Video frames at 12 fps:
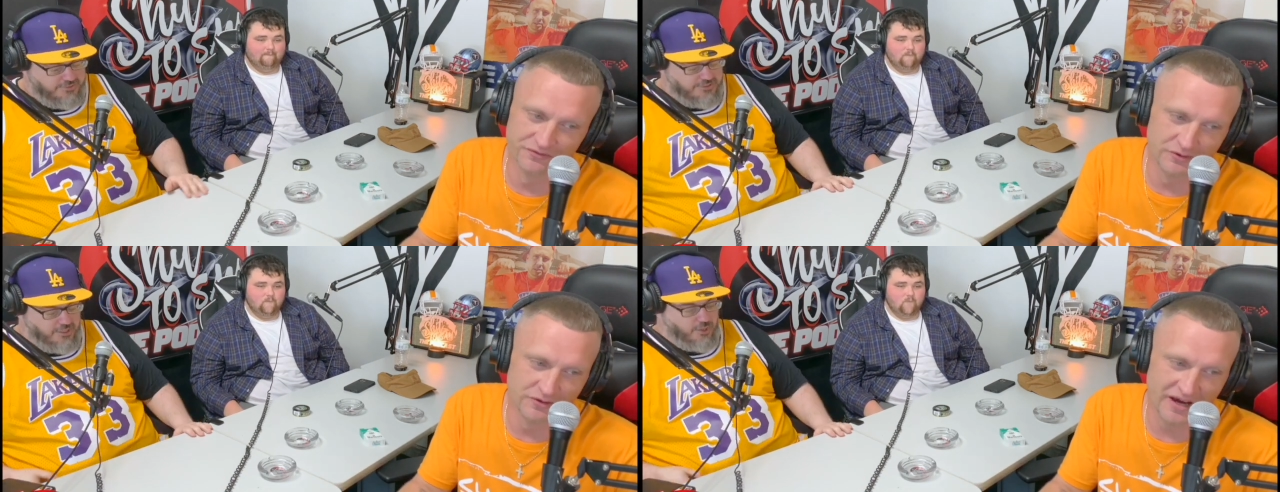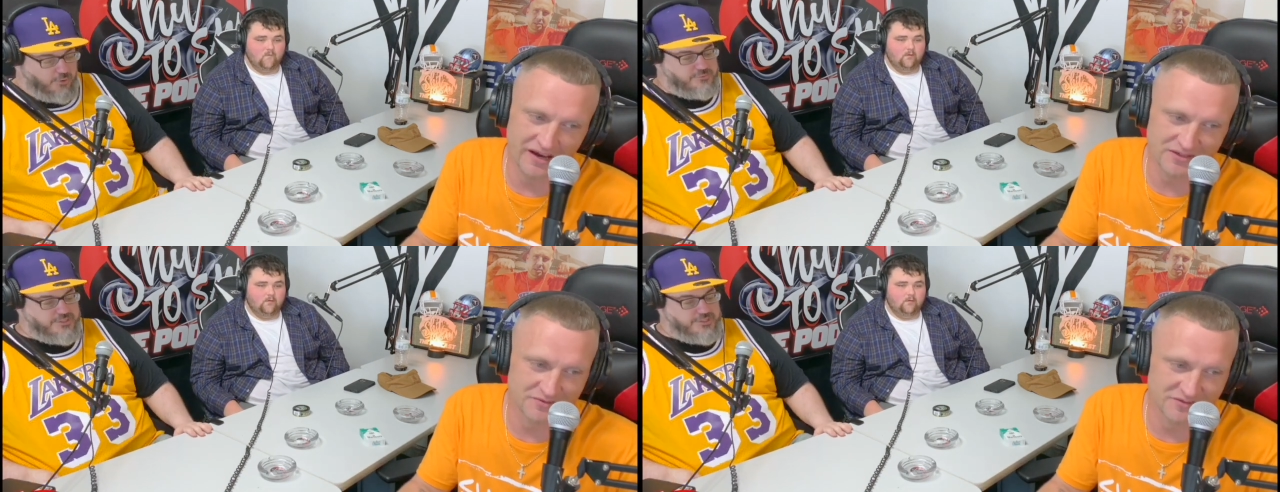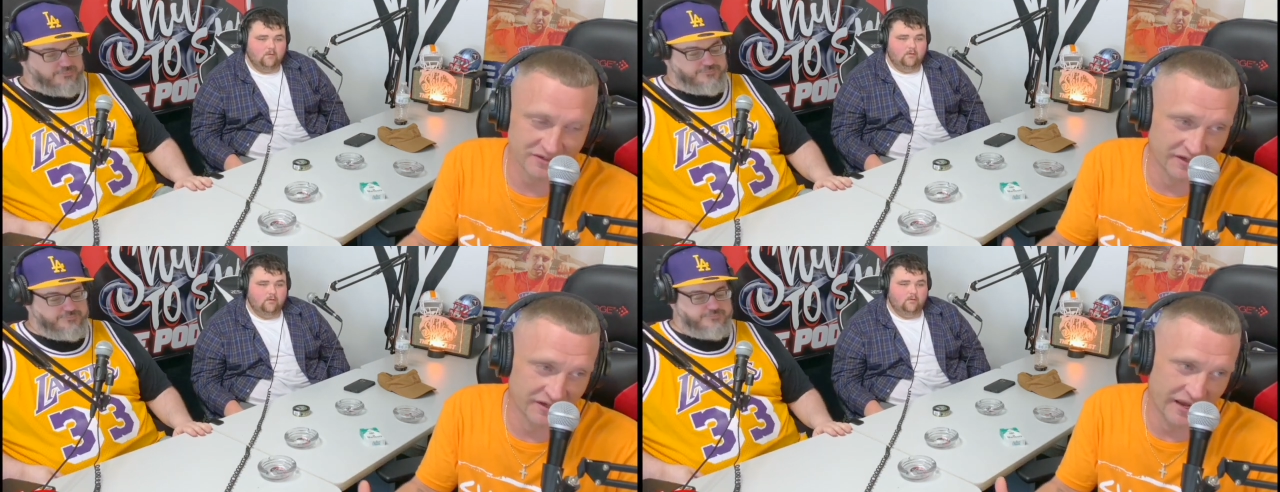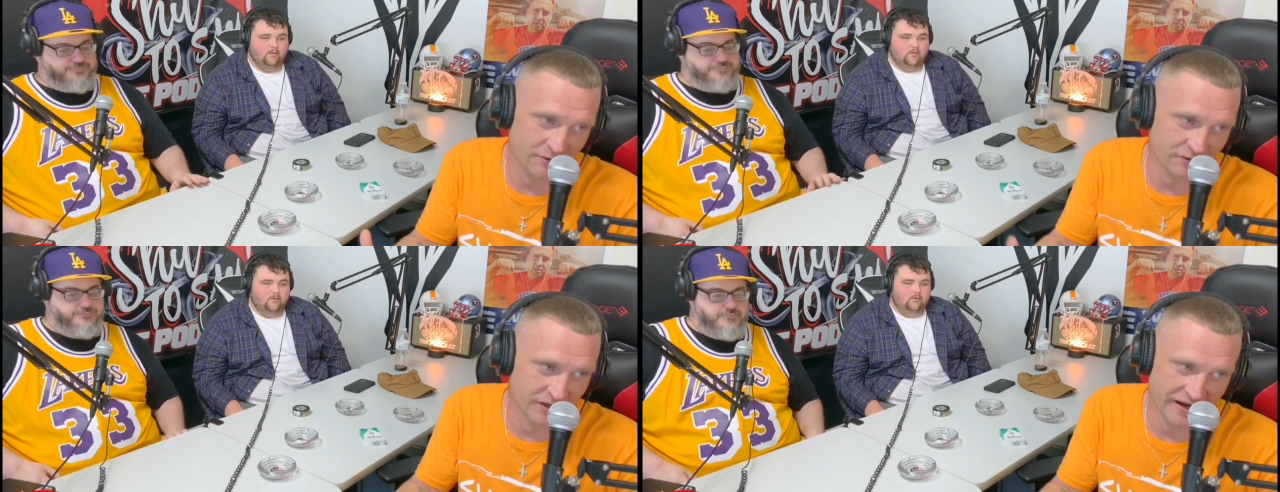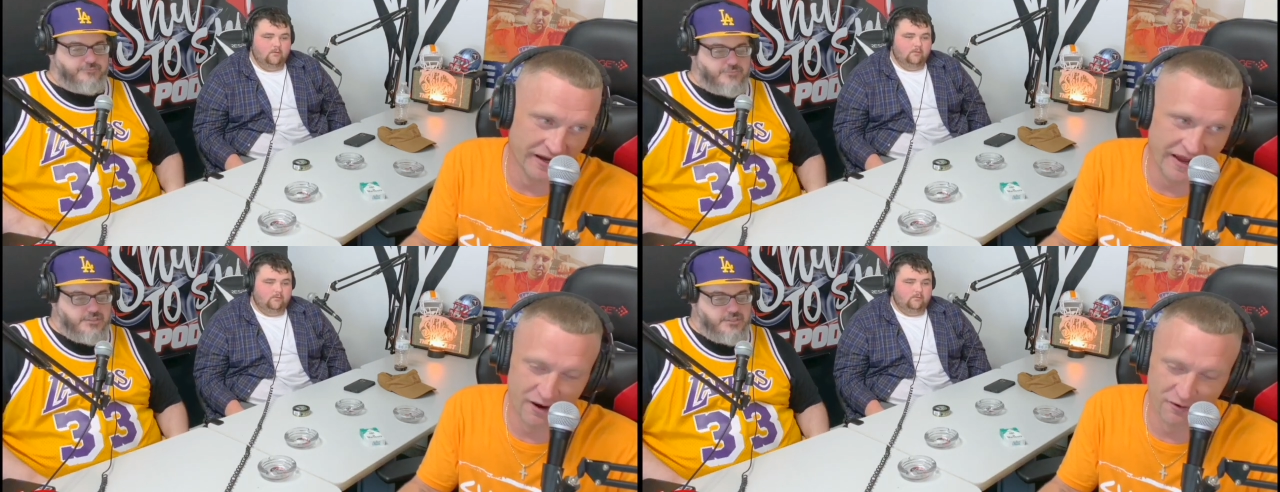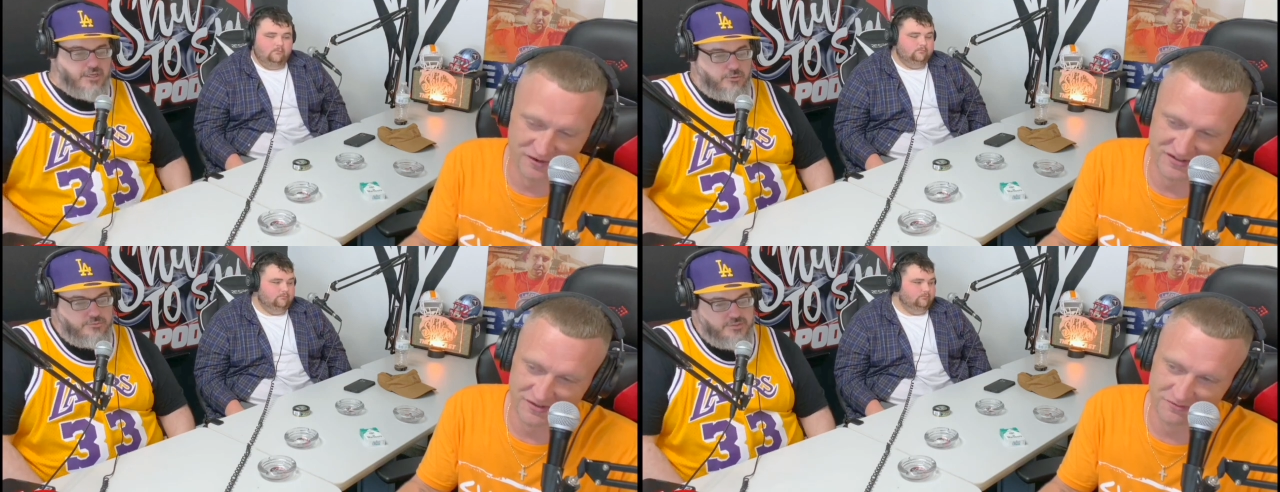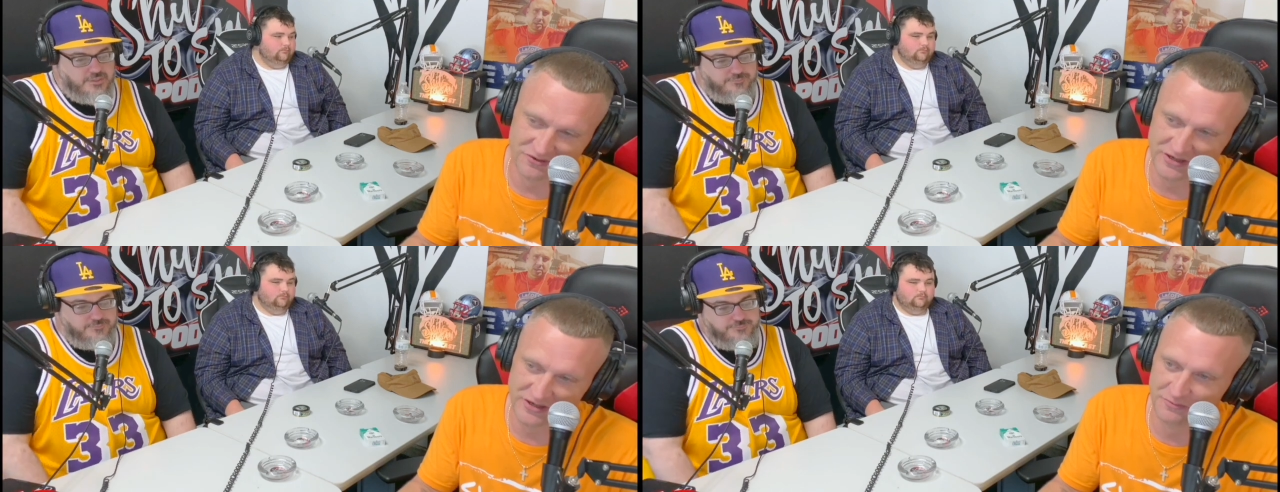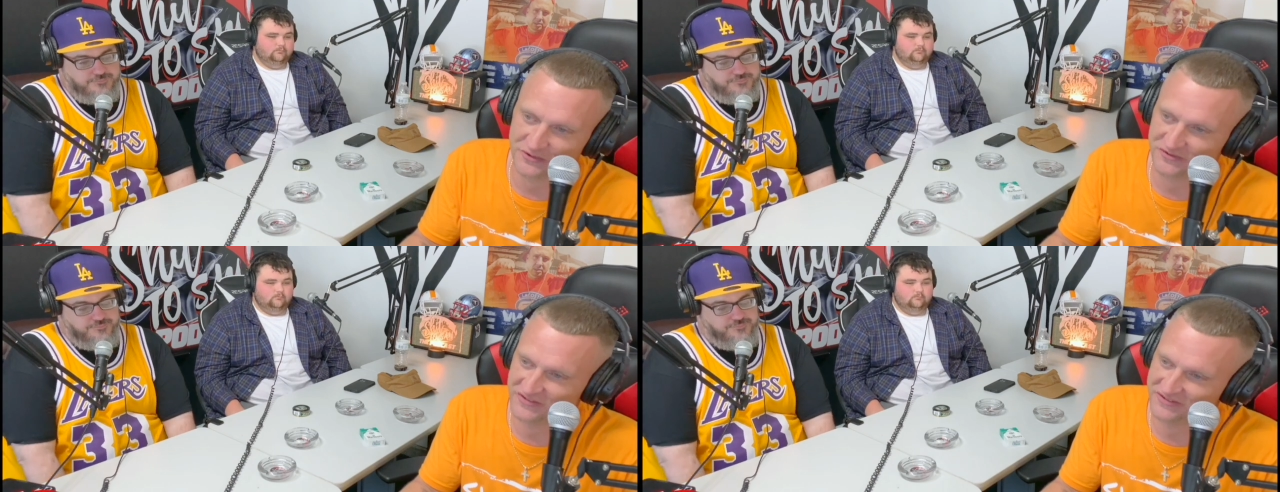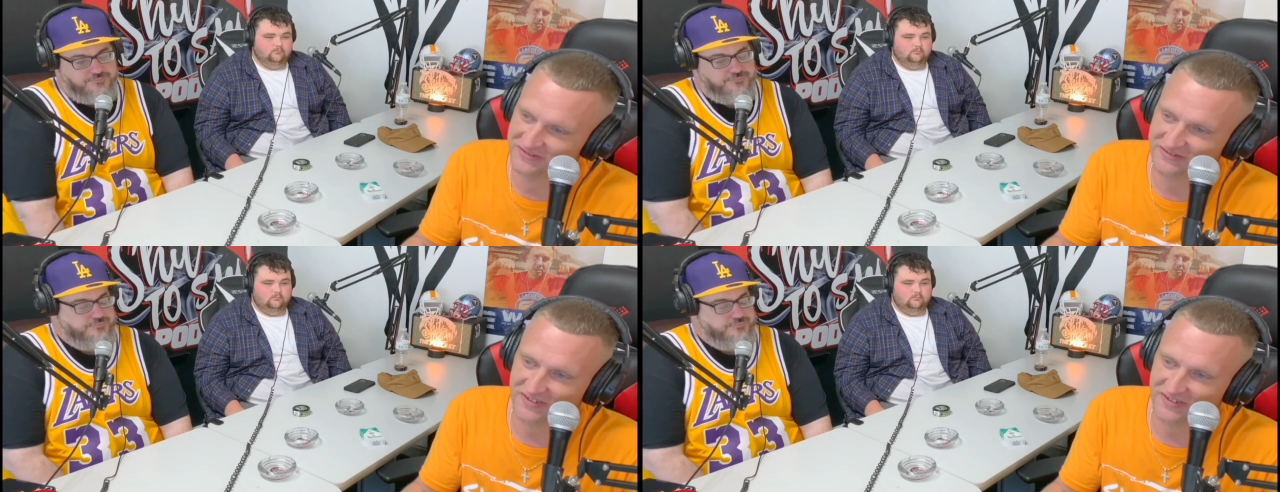Speaker 1: half wholesy. Yeah, now we're at an hour, so we'll keep it moving. I